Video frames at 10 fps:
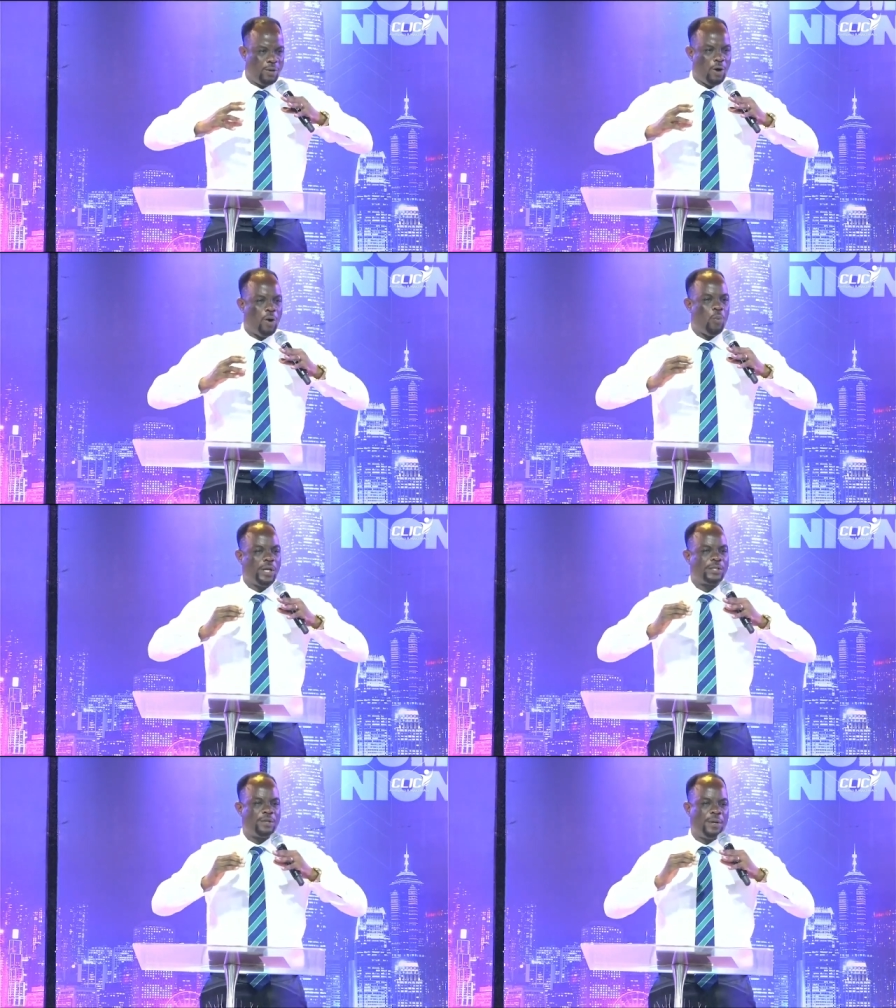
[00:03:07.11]
Or when
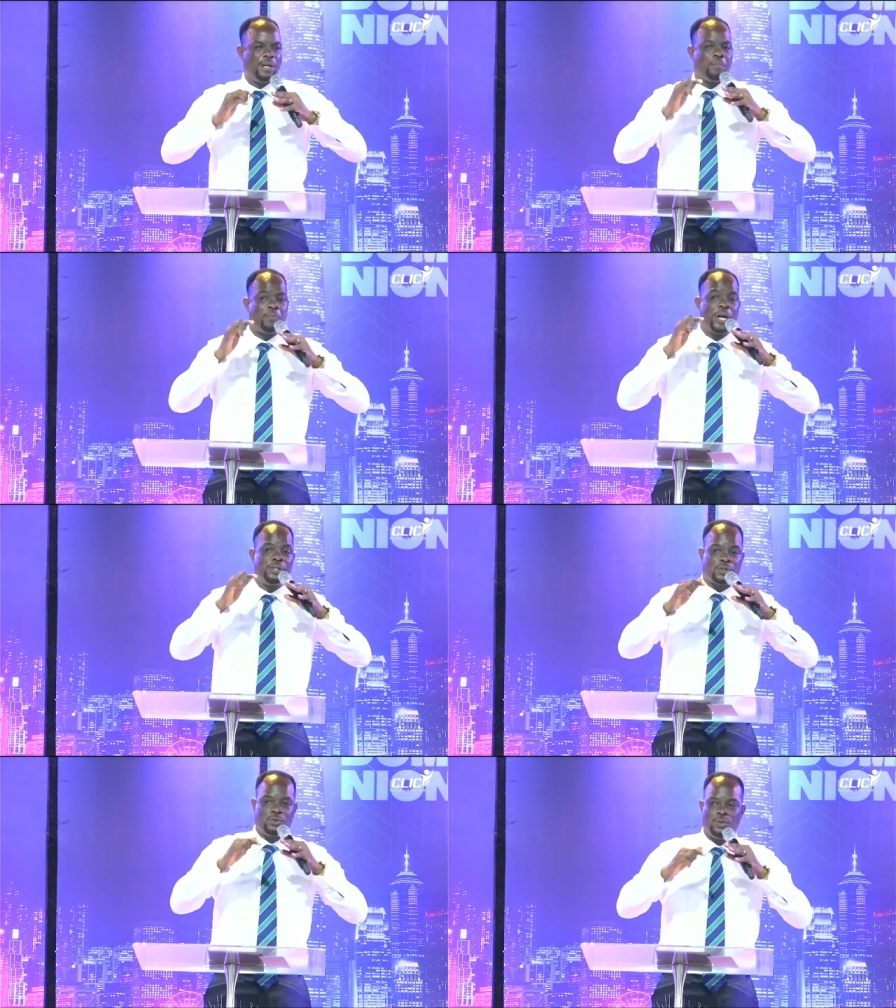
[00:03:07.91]
somebody
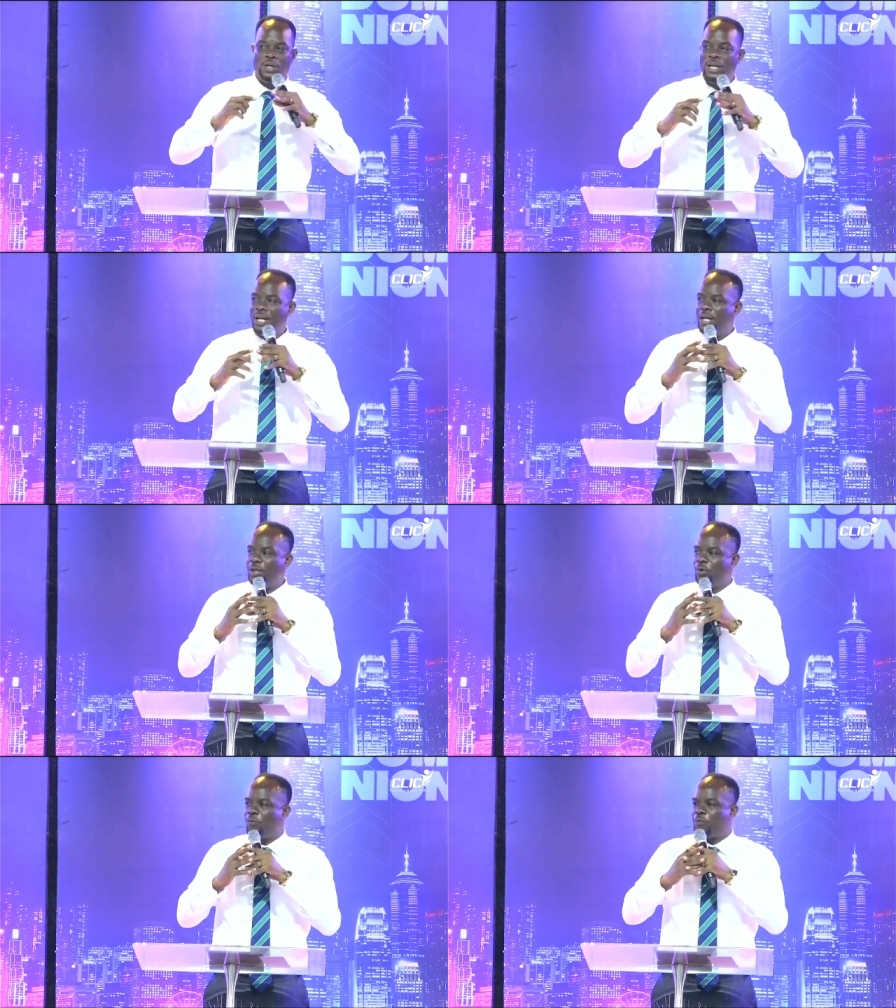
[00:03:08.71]
praise you,
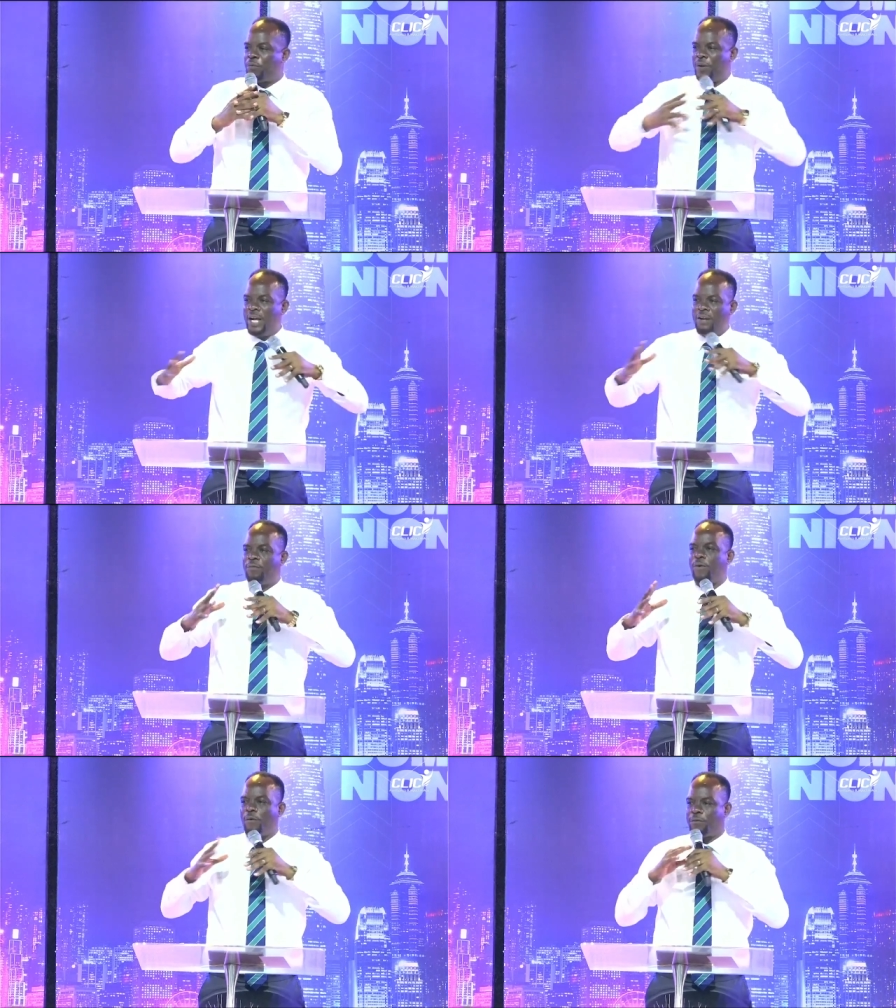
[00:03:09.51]
you feel
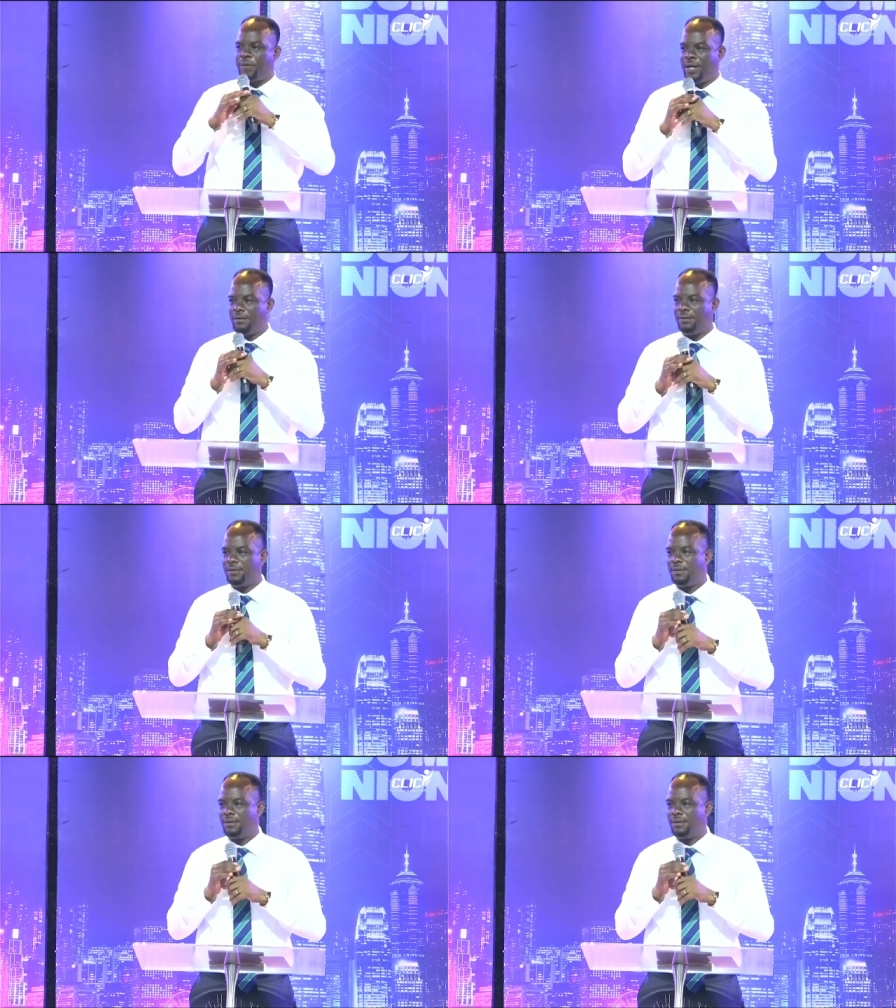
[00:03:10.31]
fulfilled.